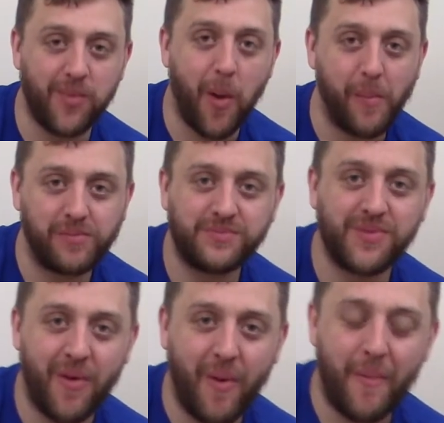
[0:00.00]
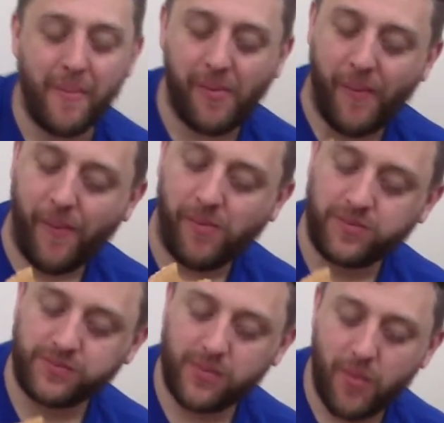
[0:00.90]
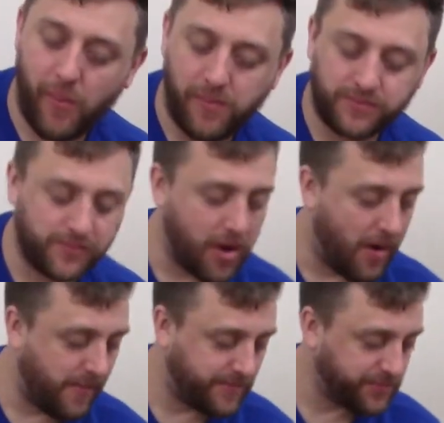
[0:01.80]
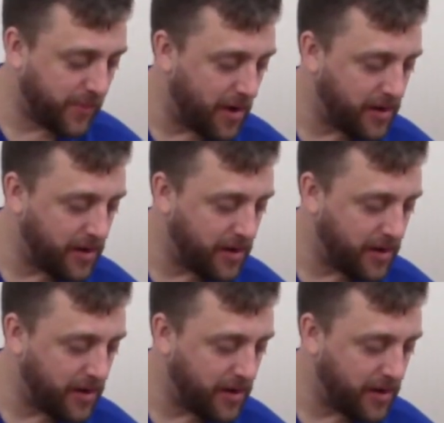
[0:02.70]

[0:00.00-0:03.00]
Is it a warm hot dog?